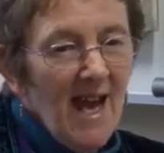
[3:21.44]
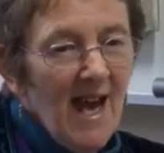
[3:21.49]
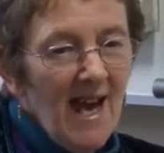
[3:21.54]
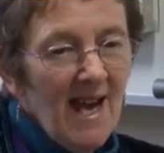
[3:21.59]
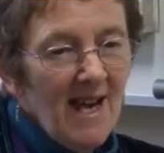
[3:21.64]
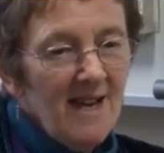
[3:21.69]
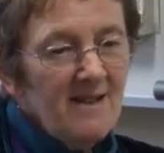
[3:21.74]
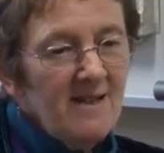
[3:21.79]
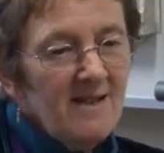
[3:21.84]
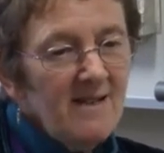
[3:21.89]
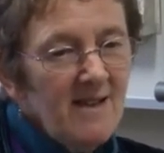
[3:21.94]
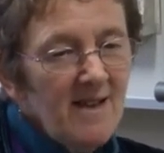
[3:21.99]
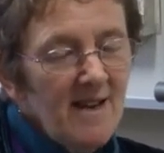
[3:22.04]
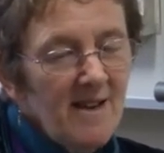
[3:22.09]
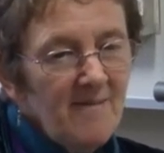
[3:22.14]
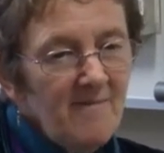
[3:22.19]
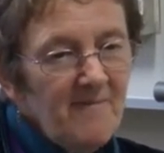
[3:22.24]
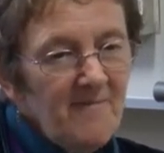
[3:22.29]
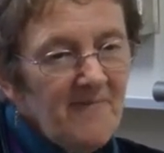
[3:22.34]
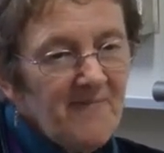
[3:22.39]

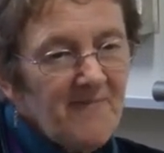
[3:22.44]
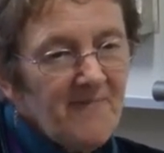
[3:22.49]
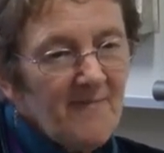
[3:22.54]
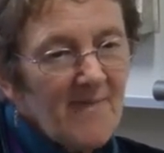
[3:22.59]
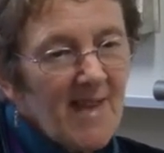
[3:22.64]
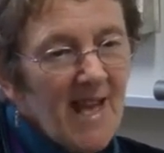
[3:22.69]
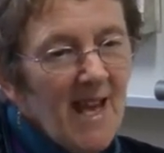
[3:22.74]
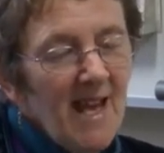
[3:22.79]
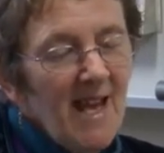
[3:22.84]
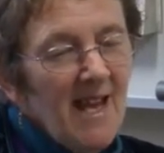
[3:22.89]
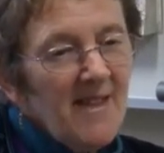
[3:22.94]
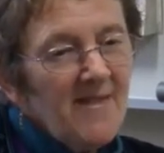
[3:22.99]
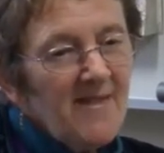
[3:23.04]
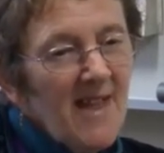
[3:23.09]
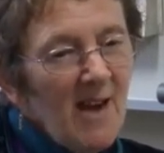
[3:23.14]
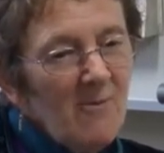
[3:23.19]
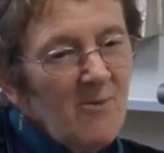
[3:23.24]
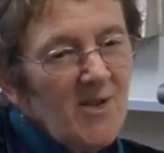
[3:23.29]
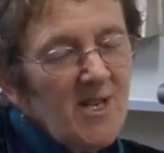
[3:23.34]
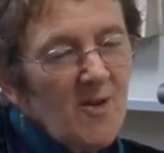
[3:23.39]
And
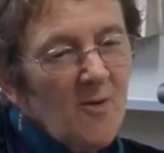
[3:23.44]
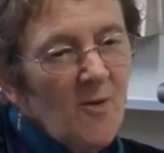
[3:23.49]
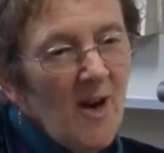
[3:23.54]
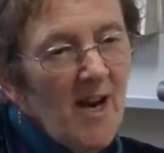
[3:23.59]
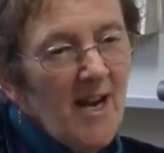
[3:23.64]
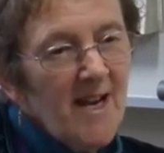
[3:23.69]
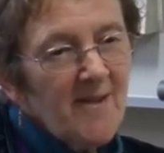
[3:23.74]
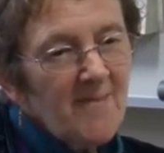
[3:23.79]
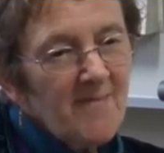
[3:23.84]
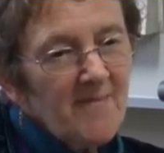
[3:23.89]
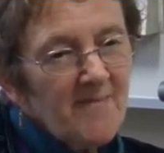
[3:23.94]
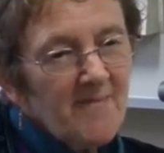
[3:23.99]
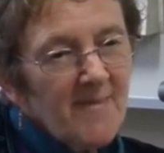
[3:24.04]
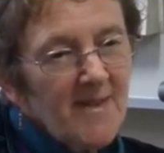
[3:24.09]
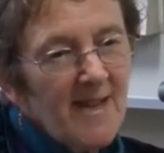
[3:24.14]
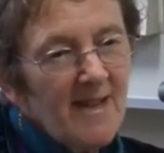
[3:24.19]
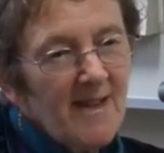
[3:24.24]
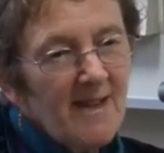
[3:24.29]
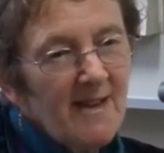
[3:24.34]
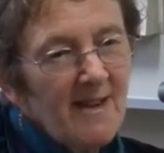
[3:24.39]
that was quite,
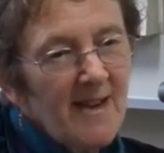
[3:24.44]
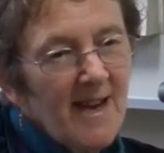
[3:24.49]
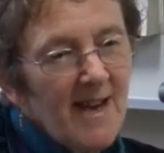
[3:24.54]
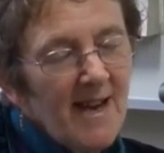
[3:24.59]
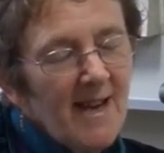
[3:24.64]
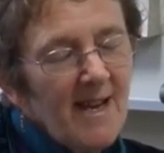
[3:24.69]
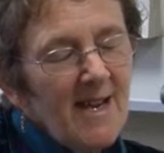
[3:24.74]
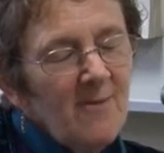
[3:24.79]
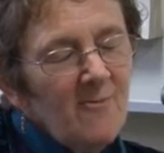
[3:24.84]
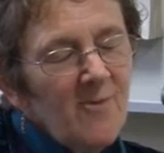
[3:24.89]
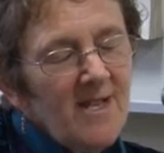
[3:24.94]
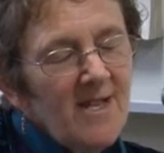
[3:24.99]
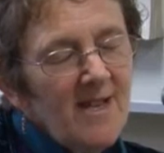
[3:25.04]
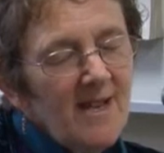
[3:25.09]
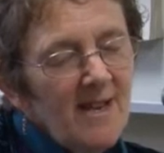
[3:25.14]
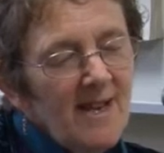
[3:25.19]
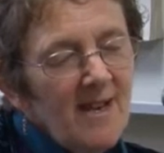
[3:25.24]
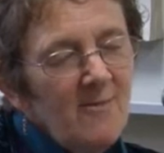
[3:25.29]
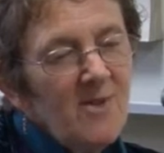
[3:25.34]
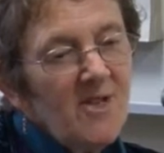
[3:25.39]

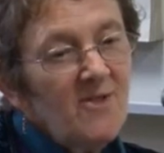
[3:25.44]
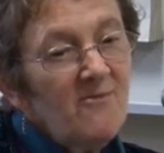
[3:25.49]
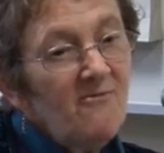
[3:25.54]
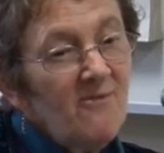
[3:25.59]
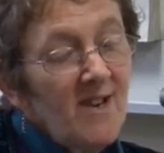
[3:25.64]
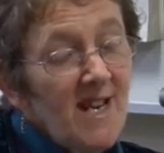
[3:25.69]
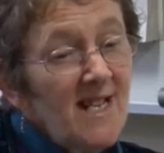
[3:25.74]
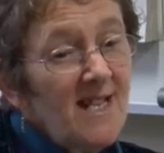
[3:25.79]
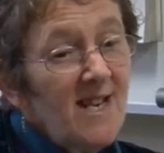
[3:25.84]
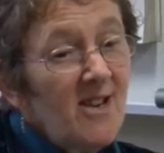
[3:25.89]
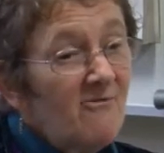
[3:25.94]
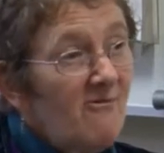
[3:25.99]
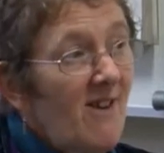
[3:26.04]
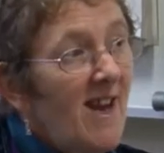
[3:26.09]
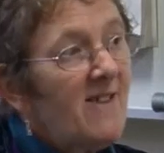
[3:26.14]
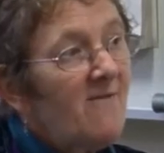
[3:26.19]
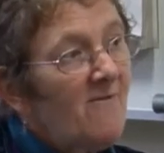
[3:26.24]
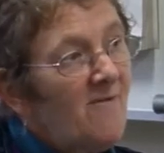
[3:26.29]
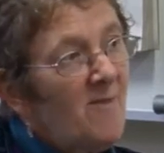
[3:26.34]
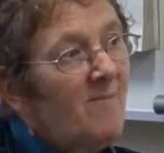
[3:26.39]
it was really
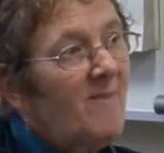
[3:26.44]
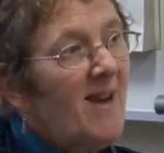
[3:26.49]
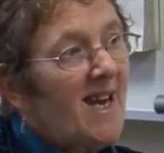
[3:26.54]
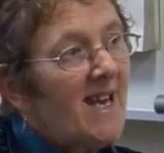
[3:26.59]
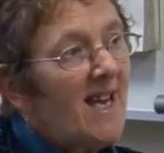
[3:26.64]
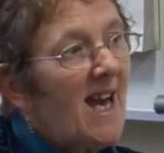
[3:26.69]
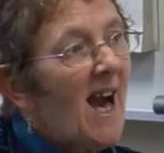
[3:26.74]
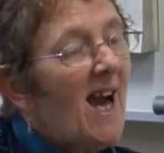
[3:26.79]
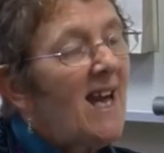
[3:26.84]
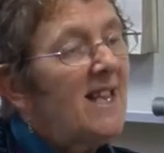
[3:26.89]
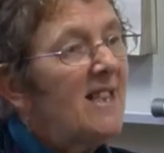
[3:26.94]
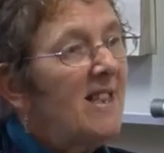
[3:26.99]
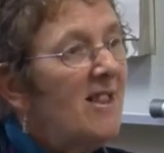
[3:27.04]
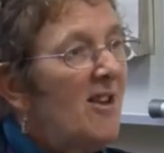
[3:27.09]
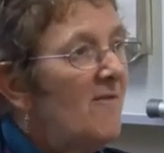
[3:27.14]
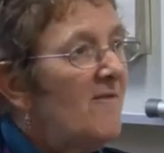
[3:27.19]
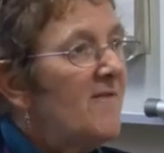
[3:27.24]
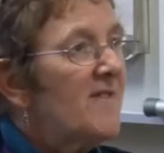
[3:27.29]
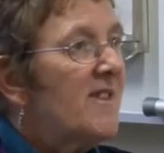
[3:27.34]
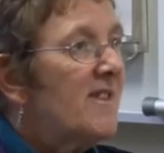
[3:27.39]
great for me. I
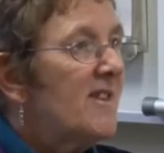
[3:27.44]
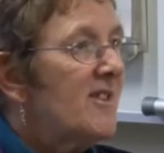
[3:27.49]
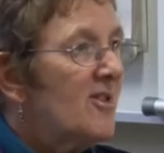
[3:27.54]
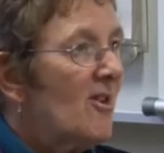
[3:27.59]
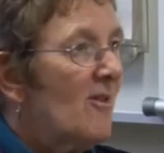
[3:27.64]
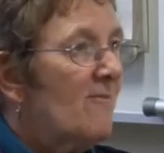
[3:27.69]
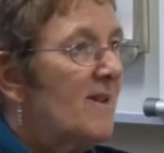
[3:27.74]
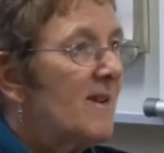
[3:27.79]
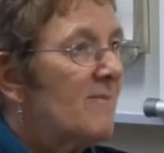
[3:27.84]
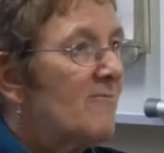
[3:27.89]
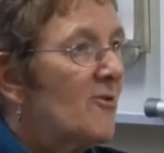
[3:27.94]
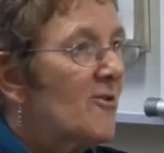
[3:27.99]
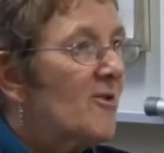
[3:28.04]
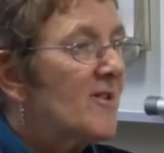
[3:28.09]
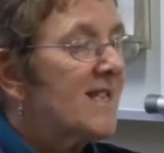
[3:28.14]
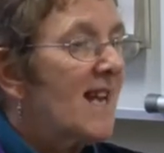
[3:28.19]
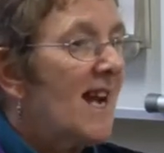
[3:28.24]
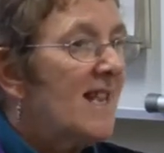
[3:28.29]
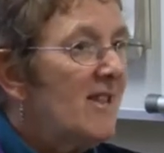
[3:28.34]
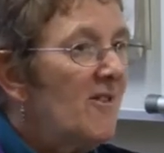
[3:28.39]
loved the topic
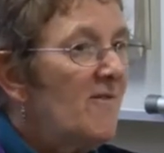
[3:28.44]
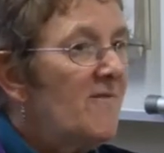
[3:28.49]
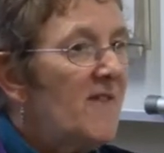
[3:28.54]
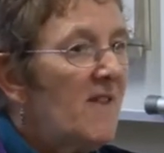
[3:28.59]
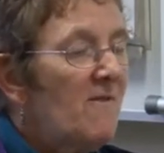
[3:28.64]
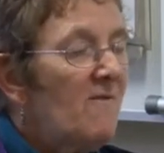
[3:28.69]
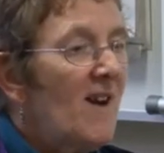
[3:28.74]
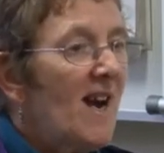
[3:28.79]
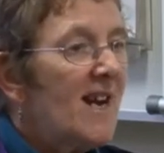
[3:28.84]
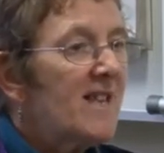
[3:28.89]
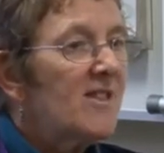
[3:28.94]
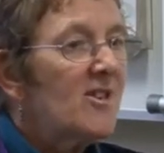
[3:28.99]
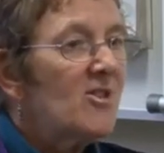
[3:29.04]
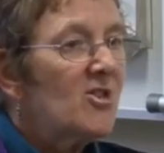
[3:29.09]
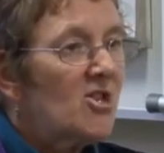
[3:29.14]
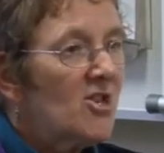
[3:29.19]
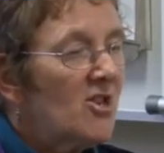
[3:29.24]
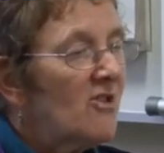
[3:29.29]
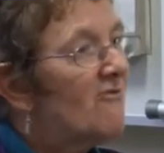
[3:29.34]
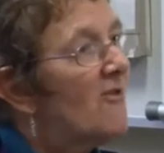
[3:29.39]
books. I loved the fact
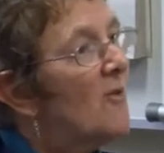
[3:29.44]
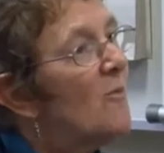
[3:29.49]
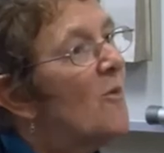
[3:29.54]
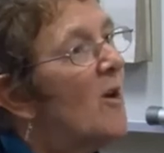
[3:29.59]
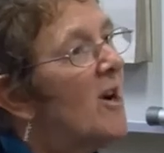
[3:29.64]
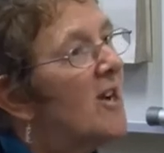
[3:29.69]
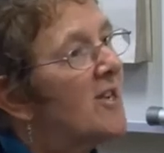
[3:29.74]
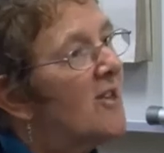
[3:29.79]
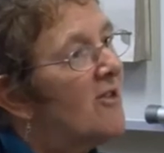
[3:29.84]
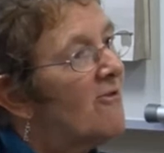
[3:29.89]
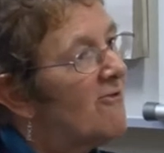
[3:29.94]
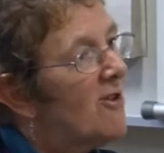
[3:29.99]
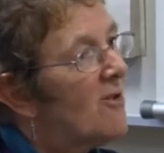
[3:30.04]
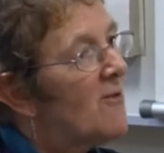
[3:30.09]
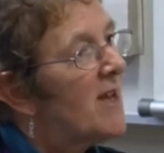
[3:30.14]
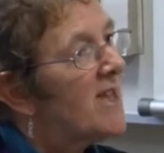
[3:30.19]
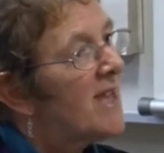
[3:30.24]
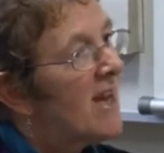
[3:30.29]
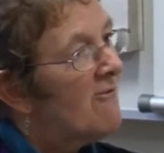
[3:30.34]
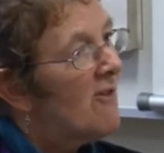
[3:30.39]
that children worked through
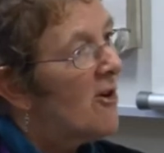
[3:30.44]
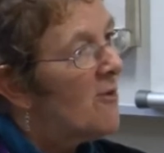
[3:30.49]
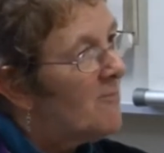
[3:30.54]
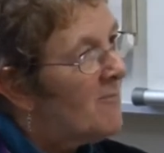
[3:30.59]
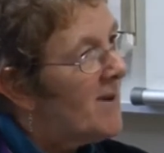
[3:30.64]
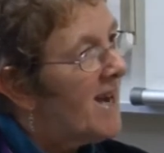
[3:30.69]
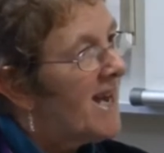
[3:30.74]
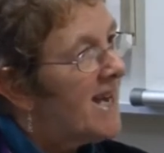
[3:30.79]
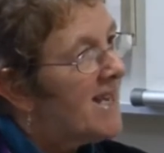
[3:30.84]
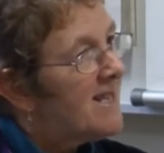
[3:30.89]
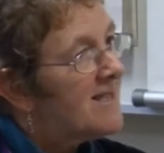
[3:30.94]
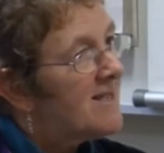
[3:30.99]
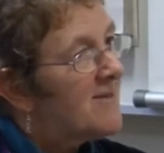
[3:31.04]
at their own pace.